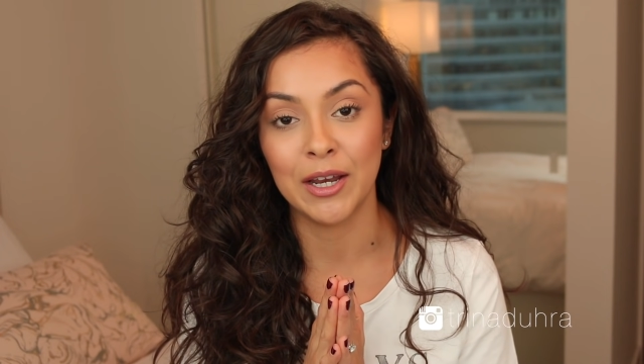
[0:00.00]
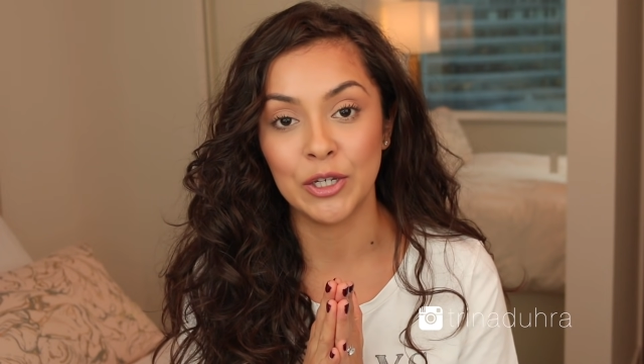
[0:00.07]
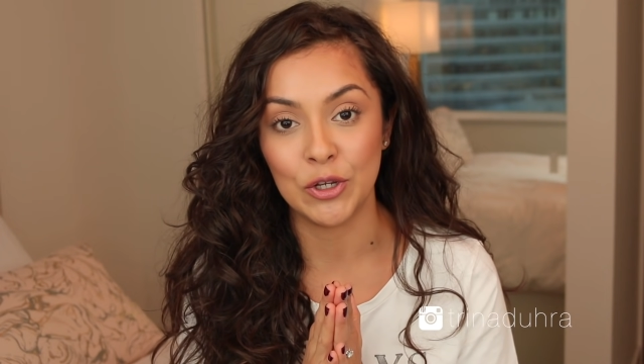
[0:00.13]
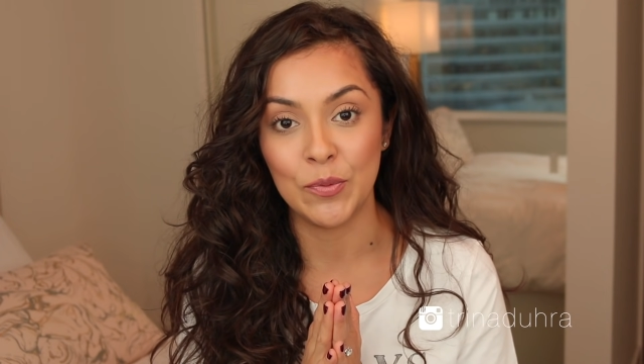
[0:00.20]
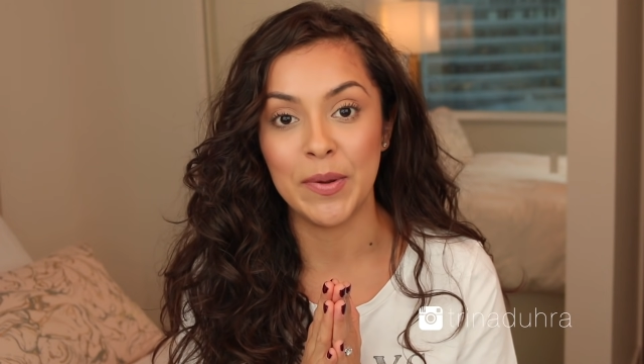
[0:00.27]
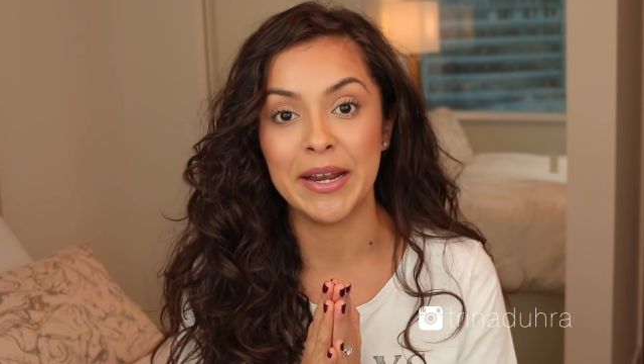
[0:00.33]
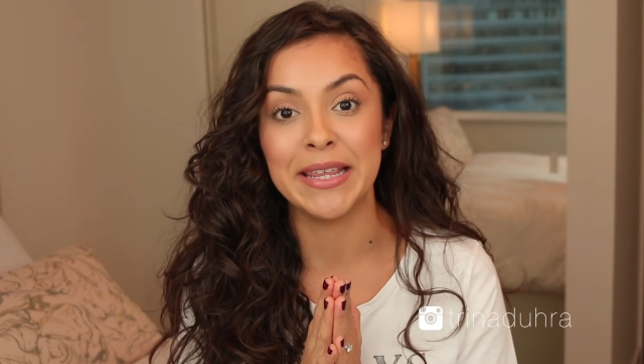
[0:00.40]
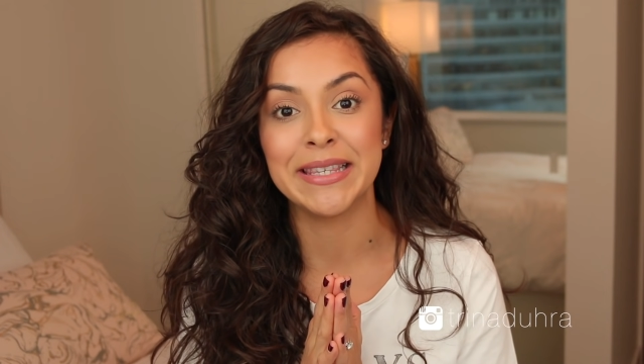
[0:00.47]
a
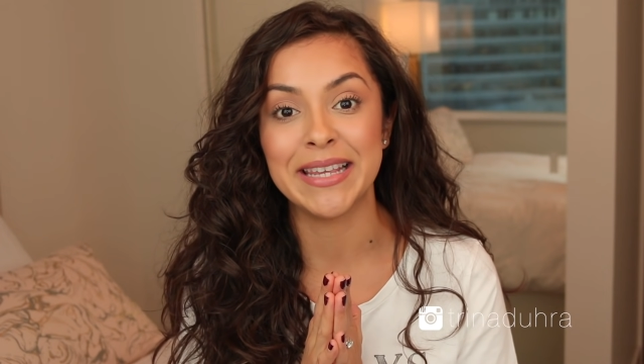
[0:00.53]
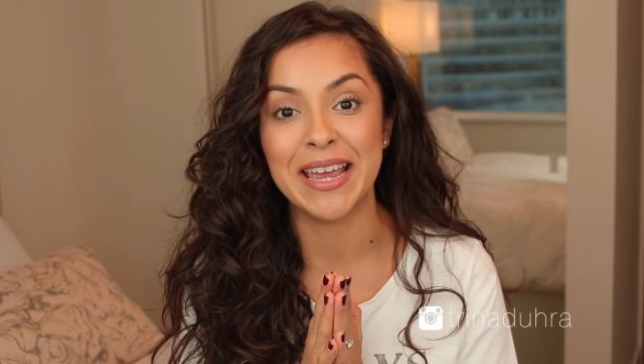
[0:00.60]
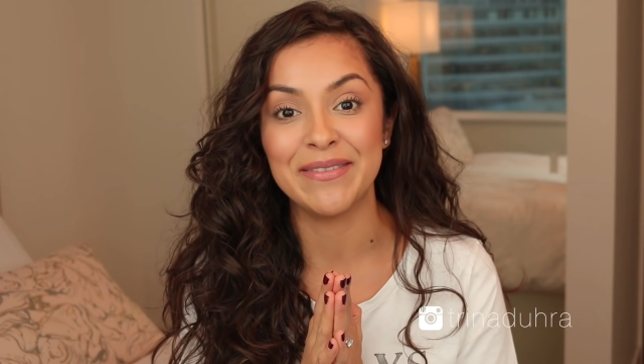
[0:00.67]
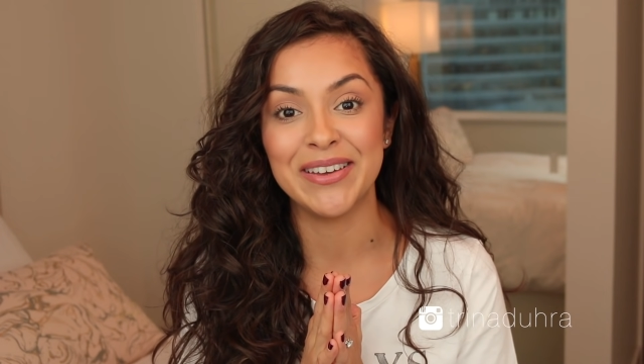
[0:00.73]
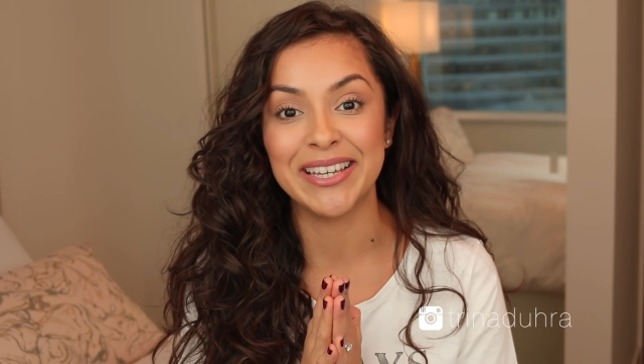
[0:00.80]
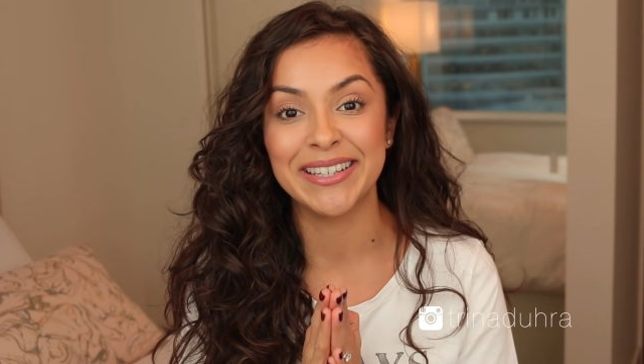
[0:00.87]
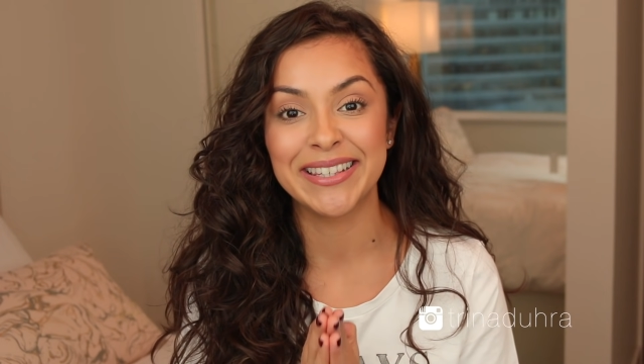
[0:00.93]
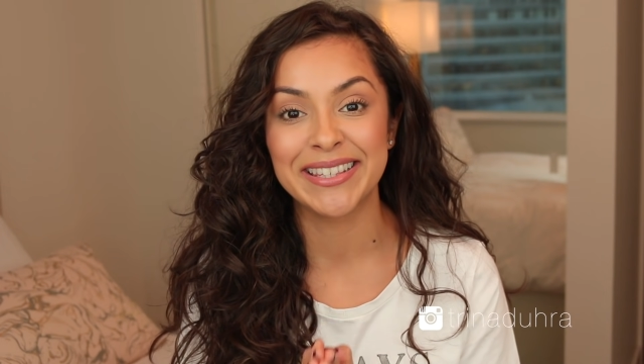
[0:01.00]
two minute
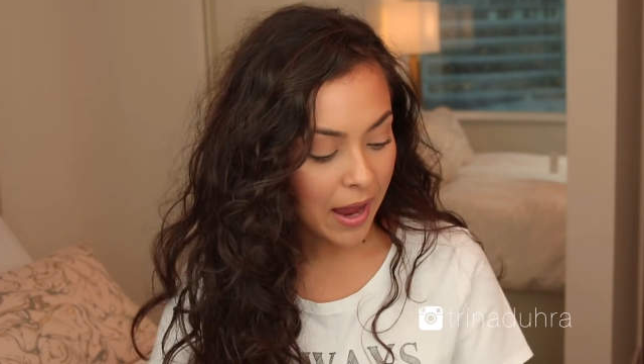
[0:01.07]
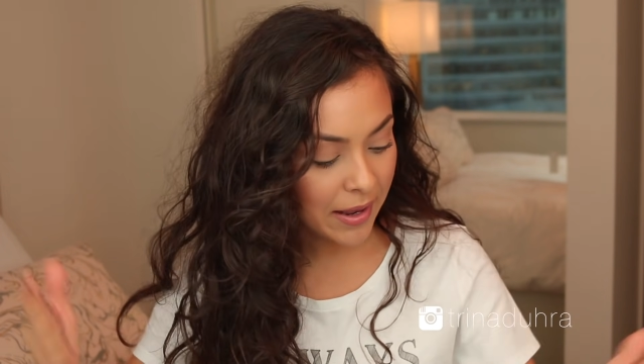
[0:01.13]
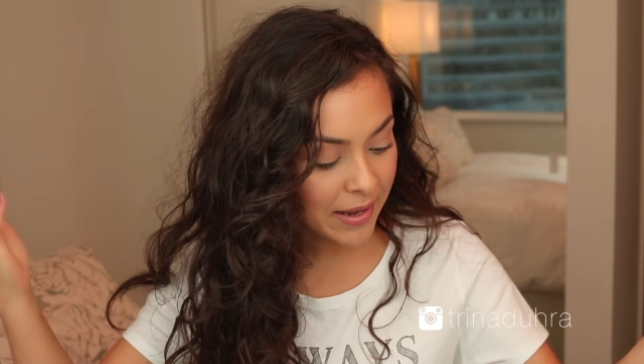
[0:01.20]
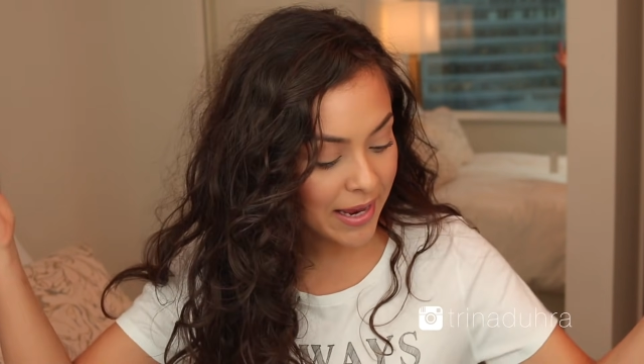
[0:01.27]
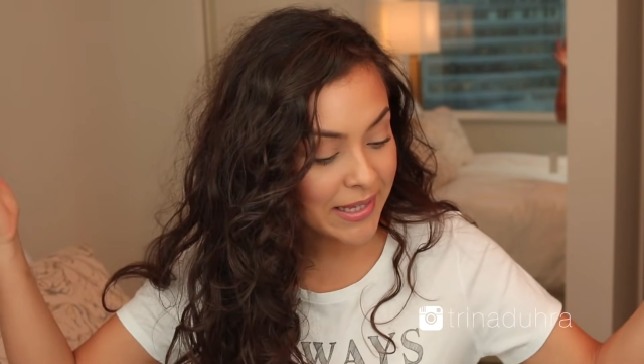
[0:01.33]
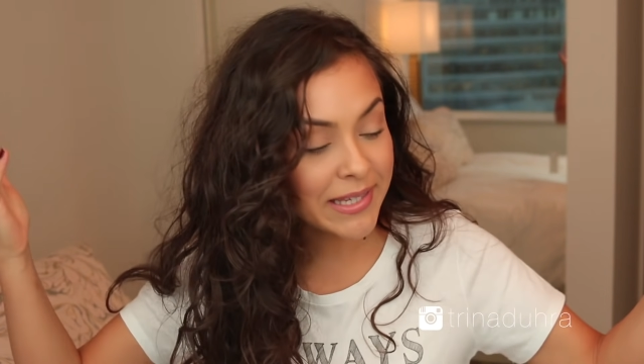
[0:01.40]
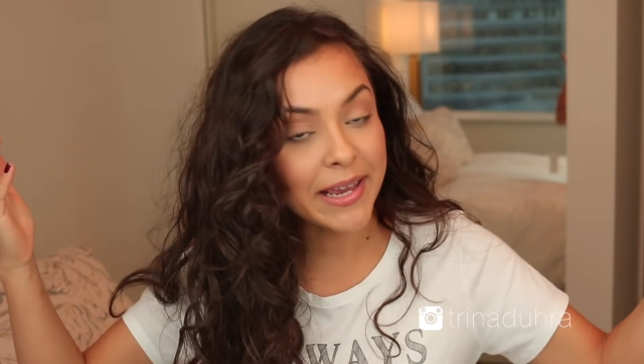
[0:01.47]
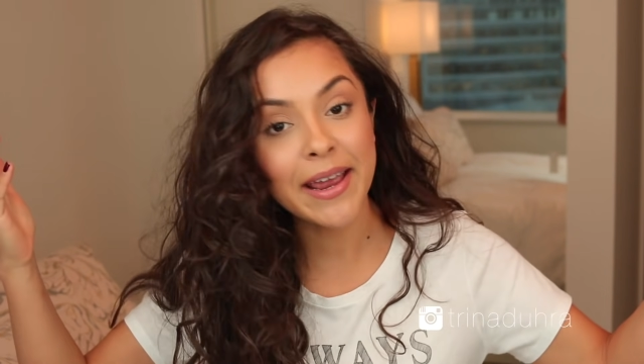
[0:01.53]
savings. And
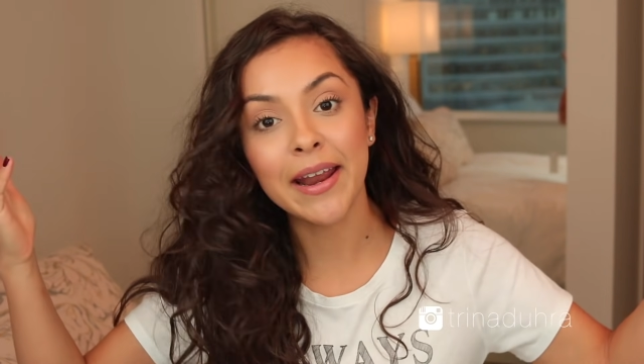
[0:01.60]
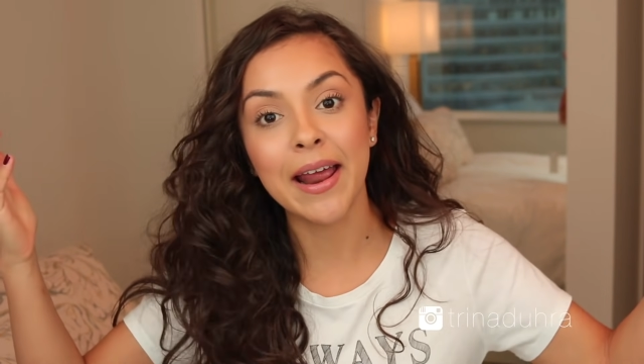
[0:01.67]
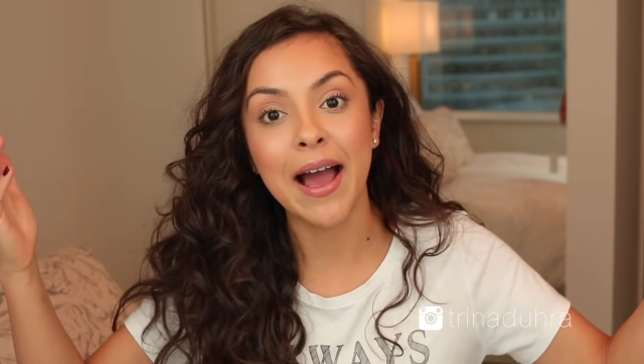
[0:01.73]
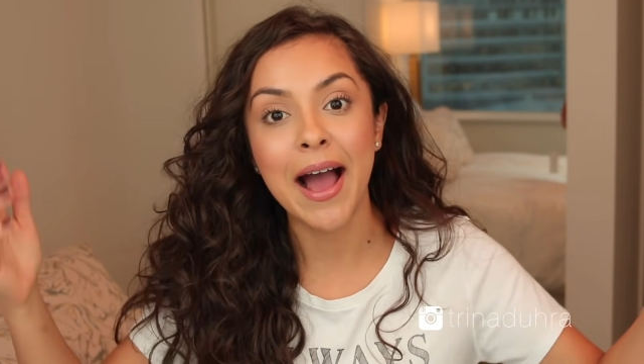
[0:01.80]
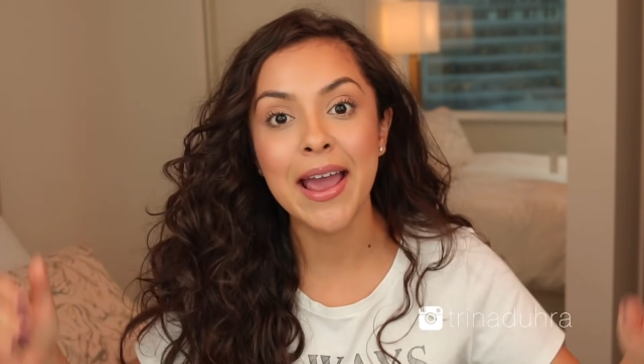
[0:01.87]
that's it.